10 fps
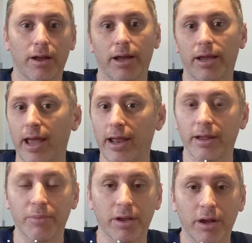Again,
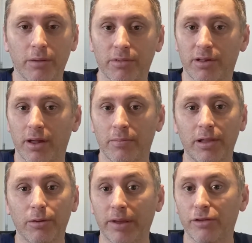it becomes a
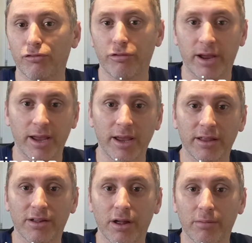little bit tricky in
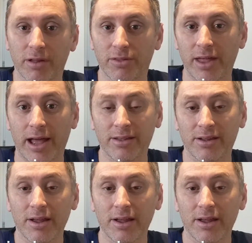terms of that.